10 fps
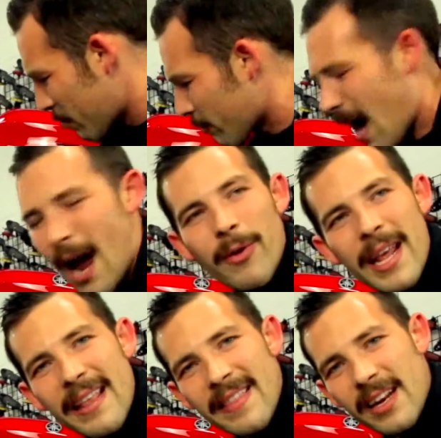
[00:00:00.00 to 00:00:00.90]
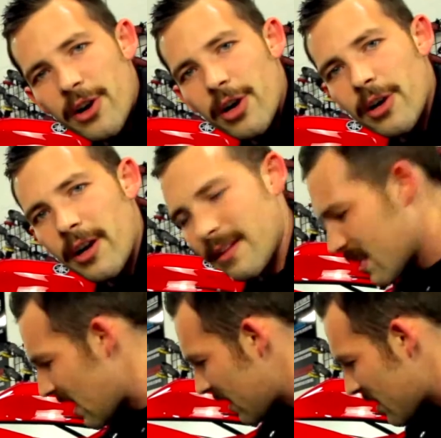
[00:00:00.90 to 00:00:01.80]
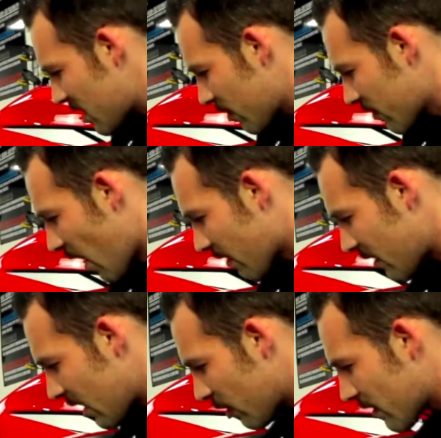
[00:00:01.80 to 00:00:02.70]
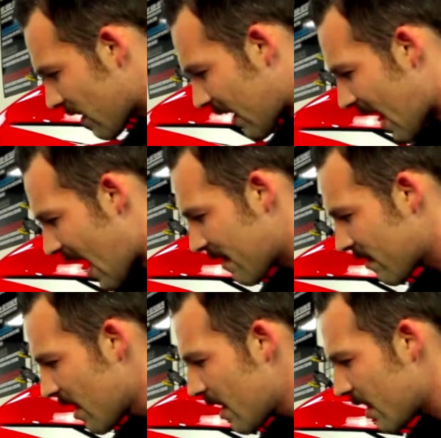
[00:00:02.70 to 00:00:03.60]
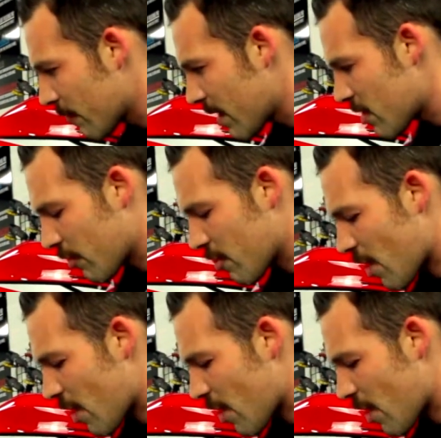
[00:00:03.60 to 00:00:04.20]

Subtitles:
browning that occurred on the stainless steel exhaust. It looks like it has the original